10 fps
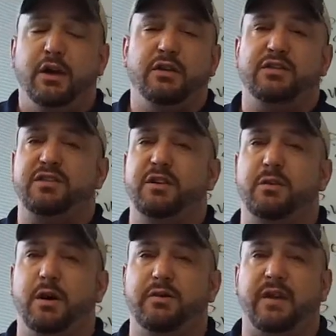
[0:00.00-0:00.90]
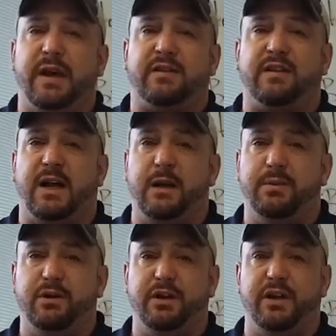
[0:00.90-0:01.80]
zero tax
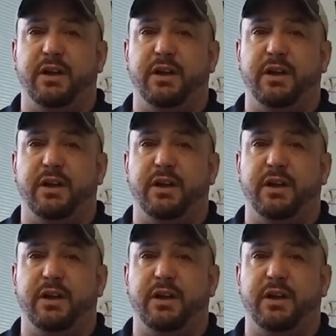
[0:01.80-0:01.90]
liability